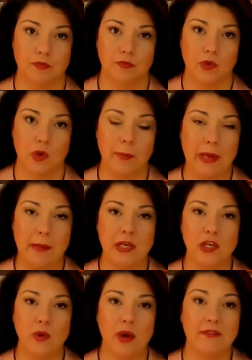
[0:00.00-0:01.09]
Or maybe
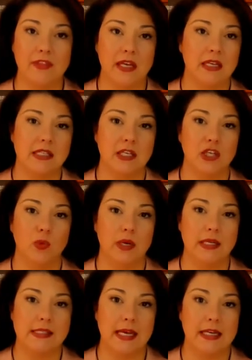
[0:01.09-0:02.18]
you have things that you want to
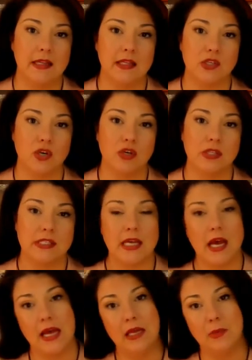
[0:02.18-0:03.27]
say to this earth
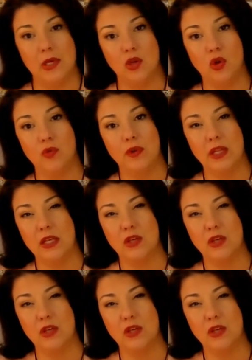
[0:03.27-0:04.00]
sign, but you don't feel like you